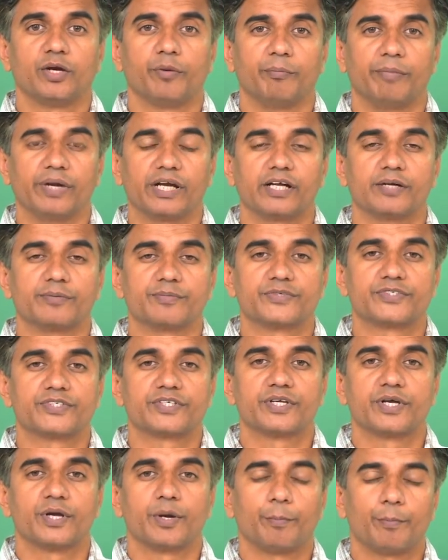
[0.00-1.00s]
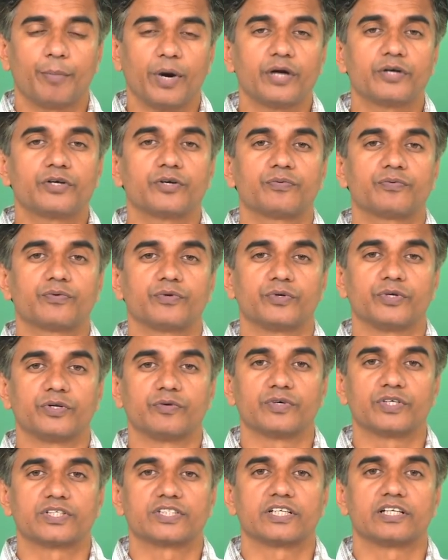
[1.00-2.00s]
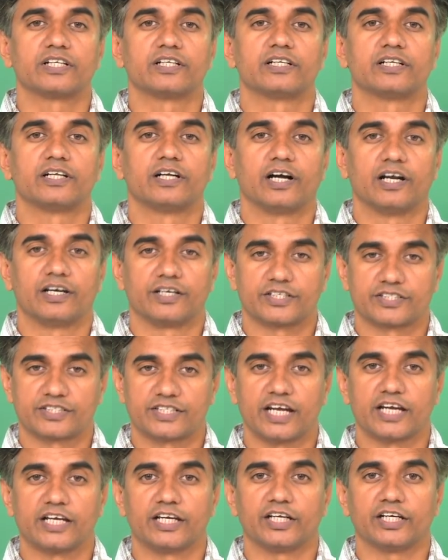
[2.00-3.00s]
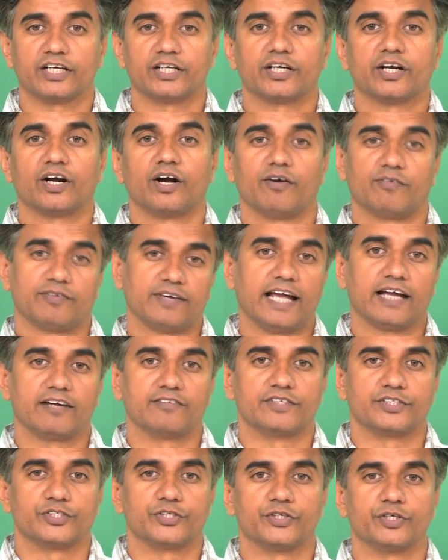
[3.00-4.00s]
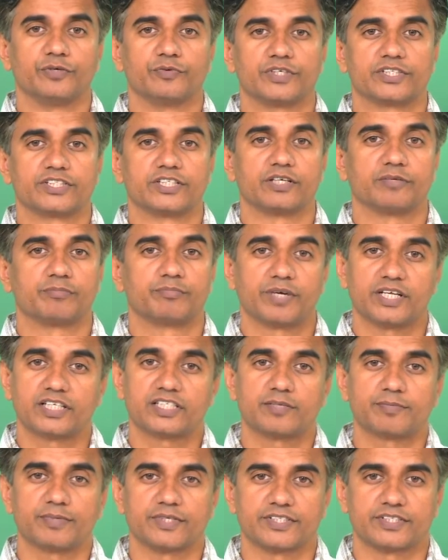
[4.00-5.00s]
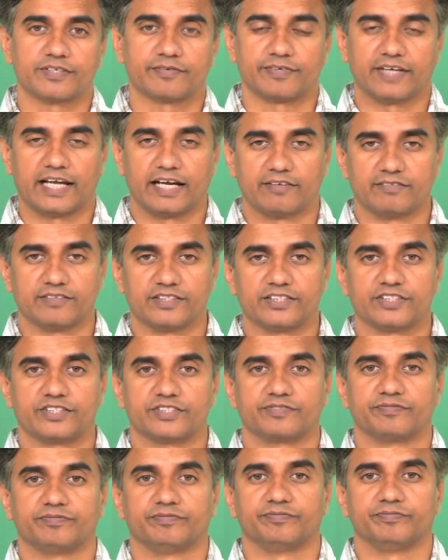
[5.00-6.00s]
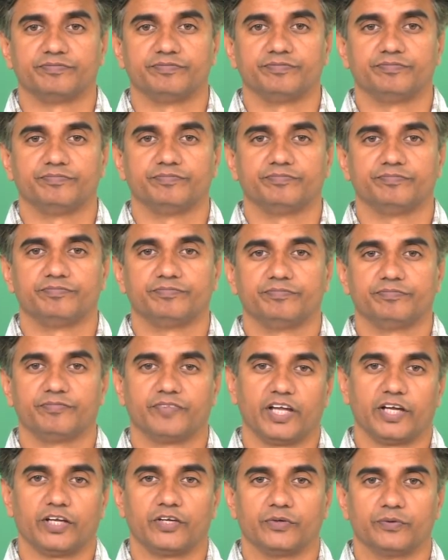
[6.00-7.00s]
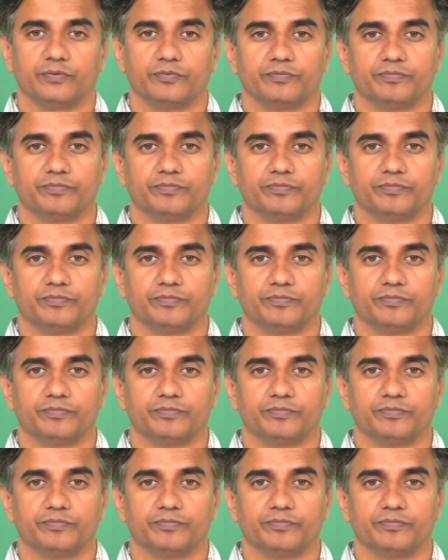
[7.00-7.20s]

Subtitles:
becomes part of universal understanding of language, universal principles of language. Thank you.